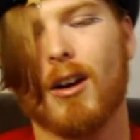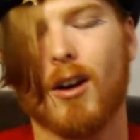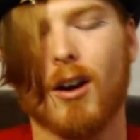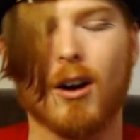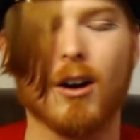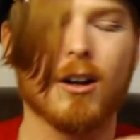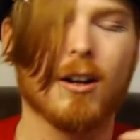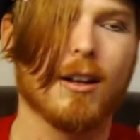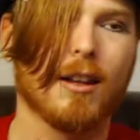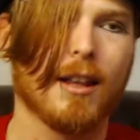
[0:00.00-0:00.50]

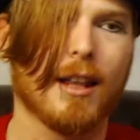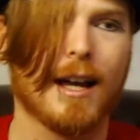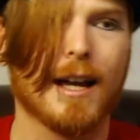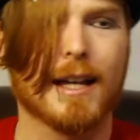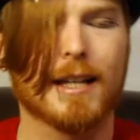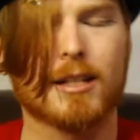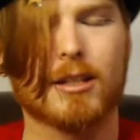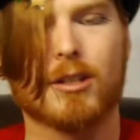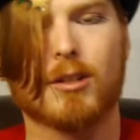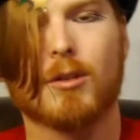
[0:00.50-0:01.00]
our
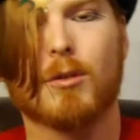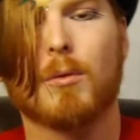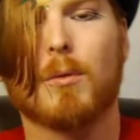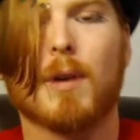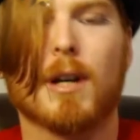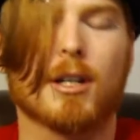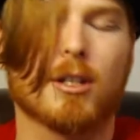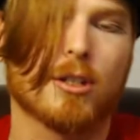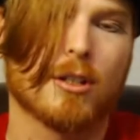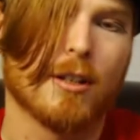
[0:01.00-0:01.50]
last
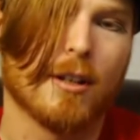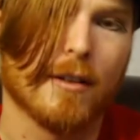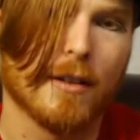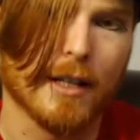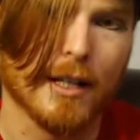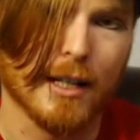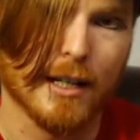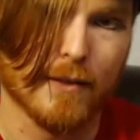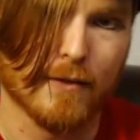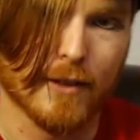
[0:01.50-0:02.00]
question of
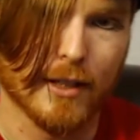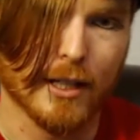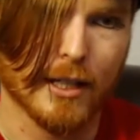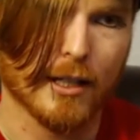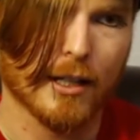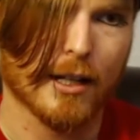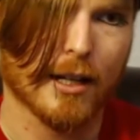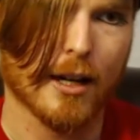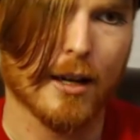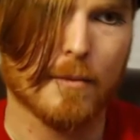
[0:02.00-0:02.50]
the
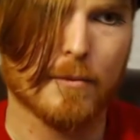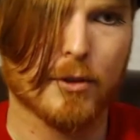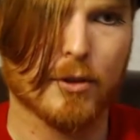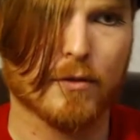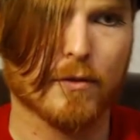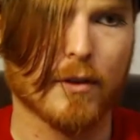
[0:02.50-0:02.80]
evening comes